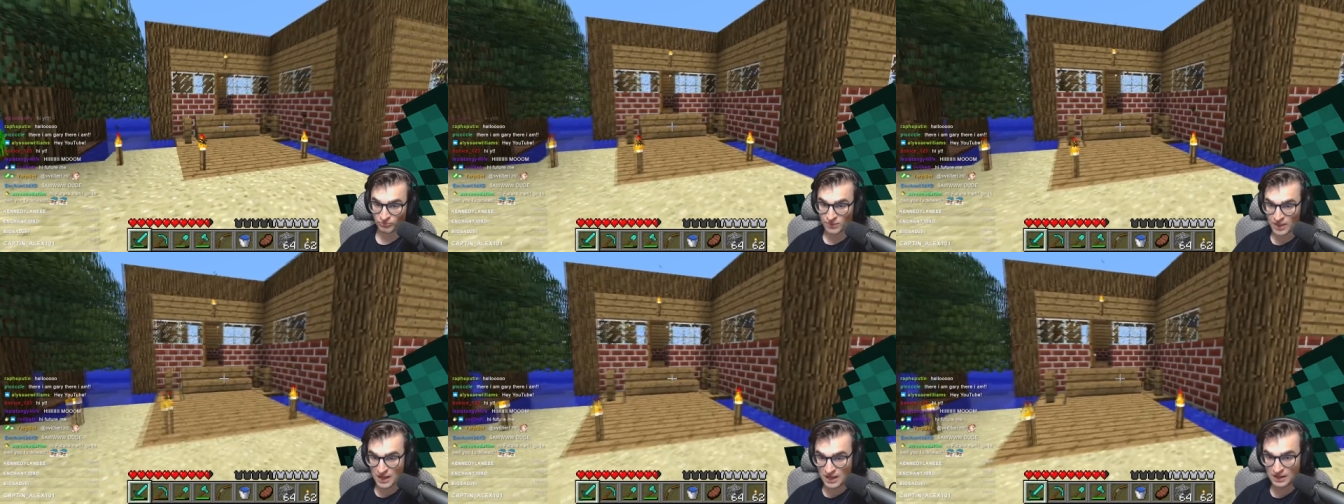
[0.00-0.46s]

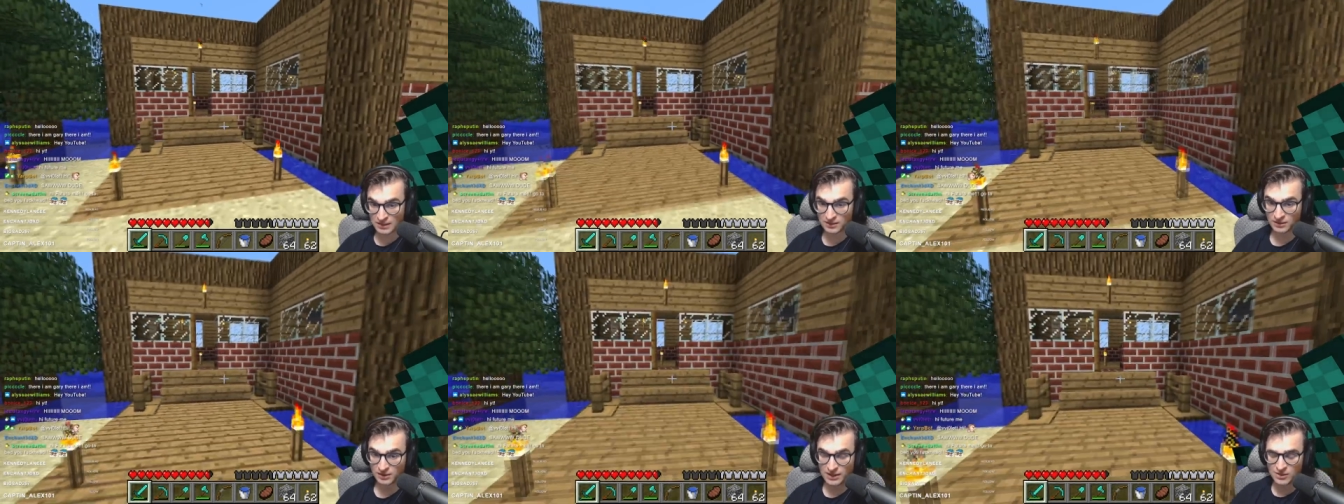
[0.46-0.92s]
Welcome
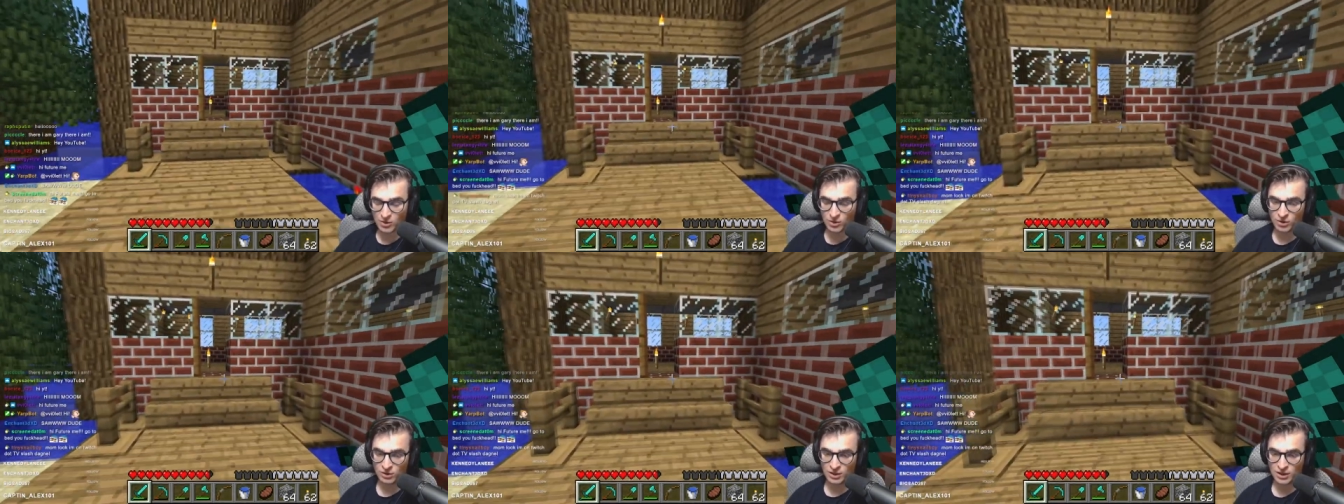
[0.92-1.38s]
back
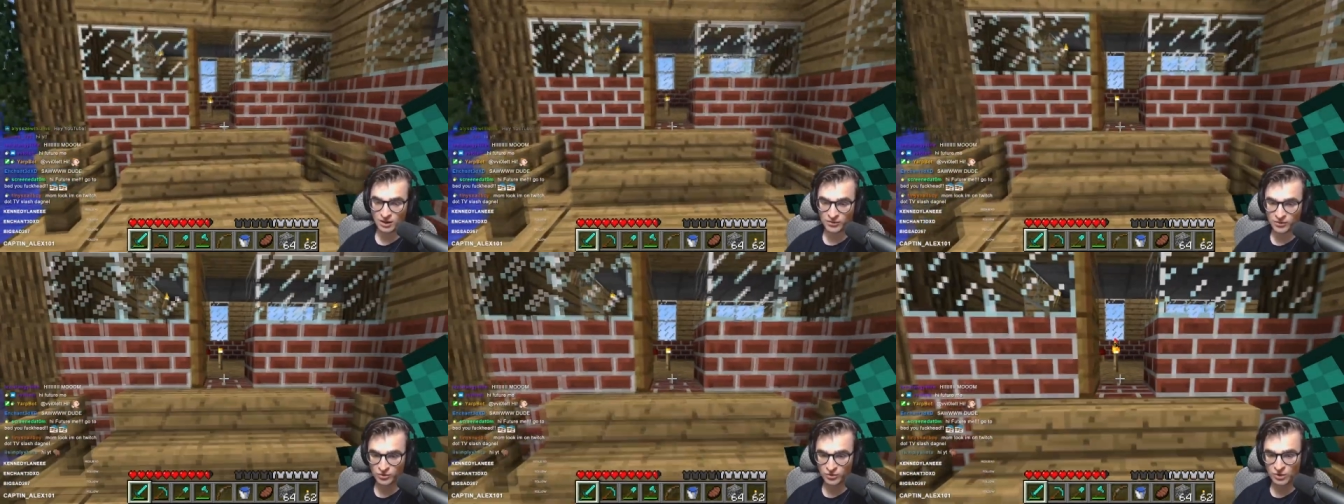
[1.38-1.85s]
to
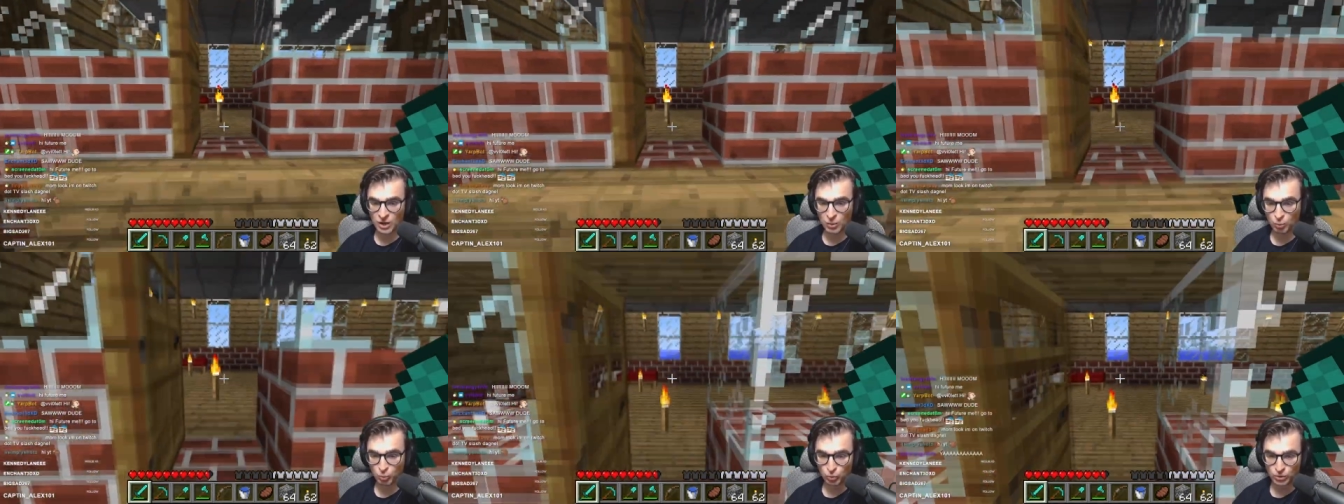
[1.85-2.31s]
collecting every
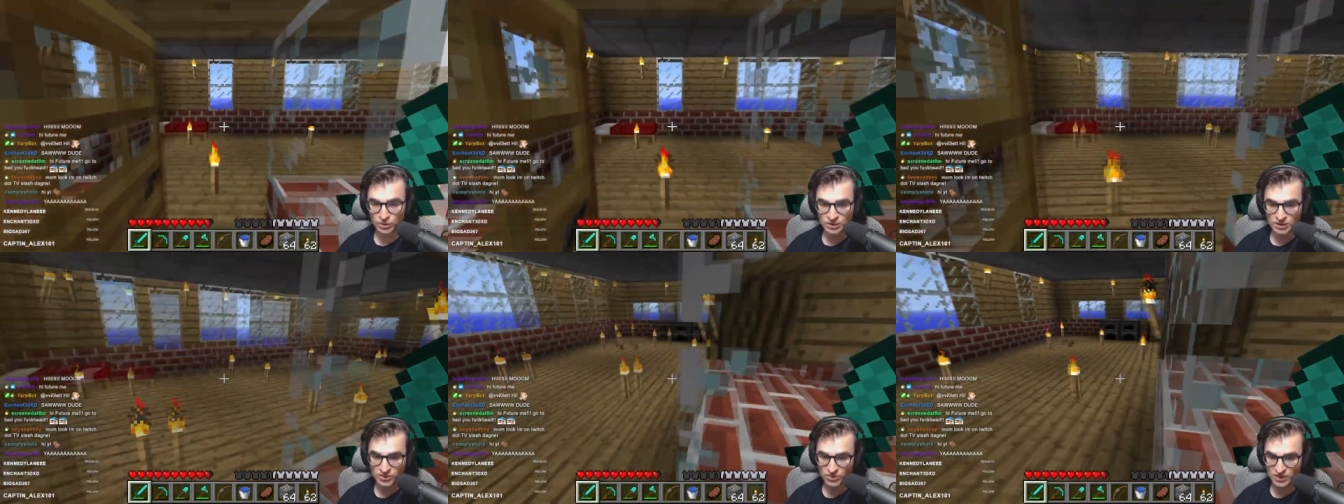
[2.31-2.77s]
block in
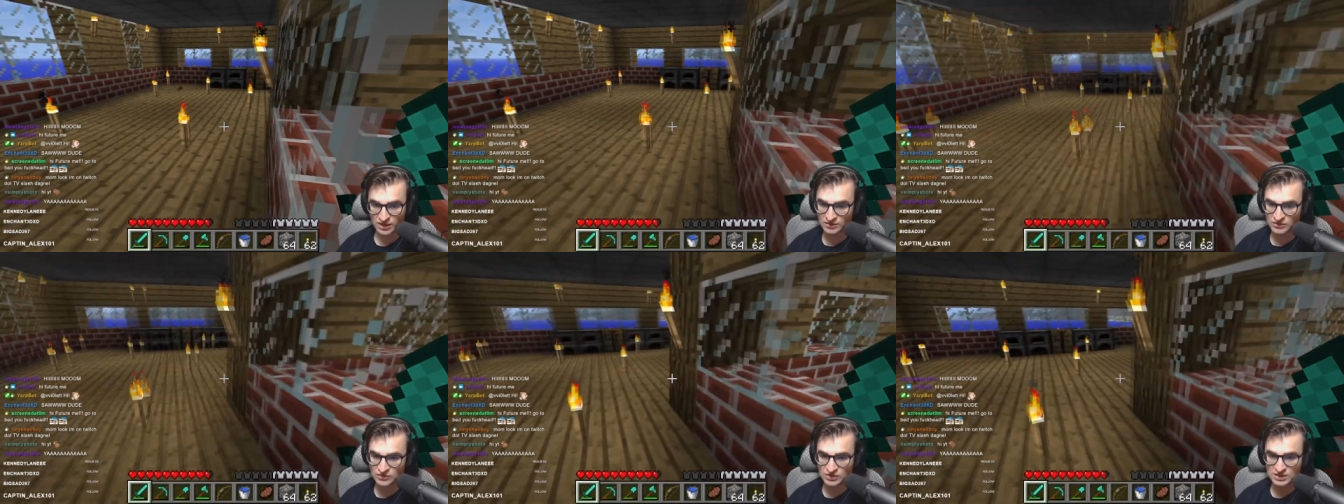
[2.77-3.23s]

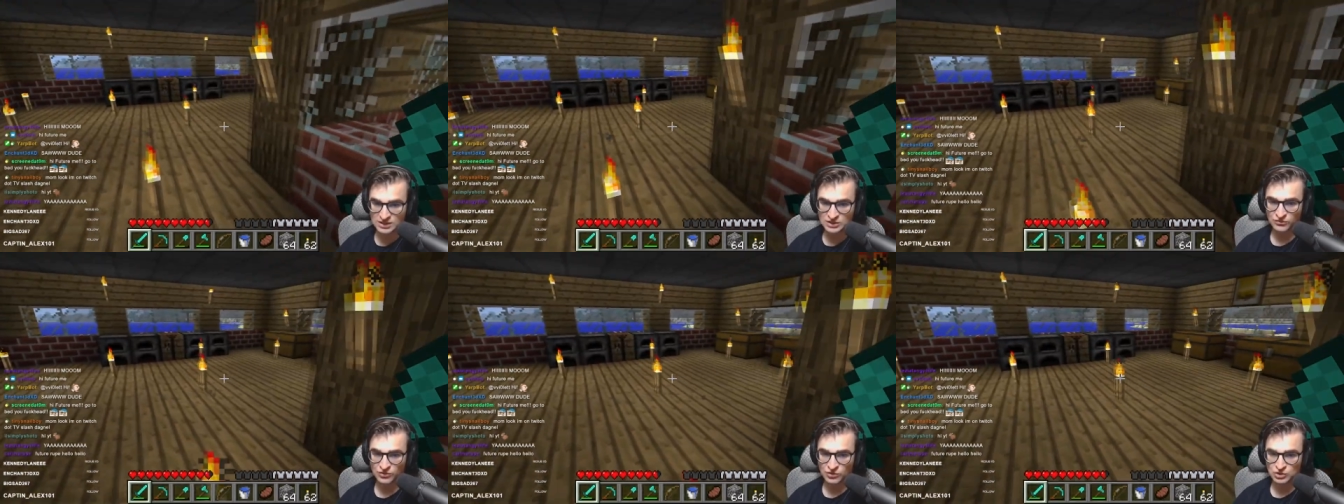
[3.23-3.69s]
Minecraft by
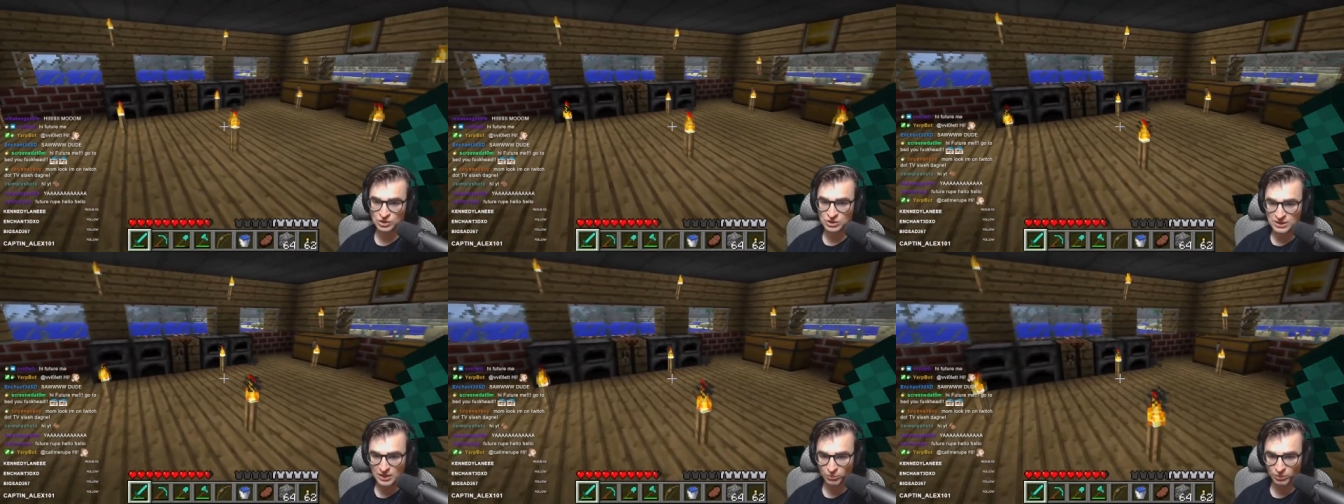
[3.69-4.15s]
release
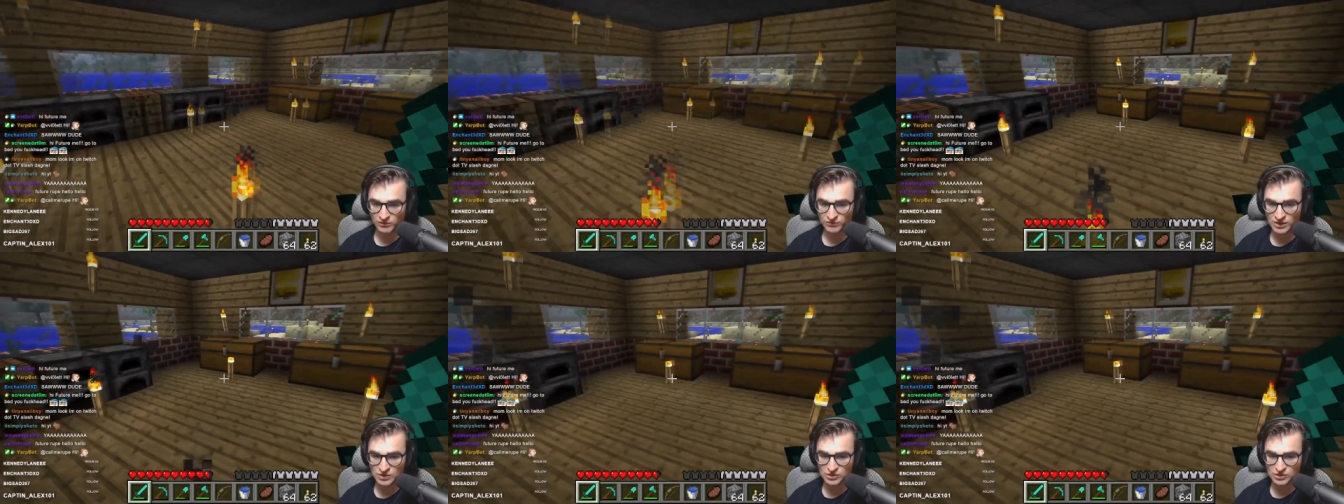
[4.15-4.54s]
order.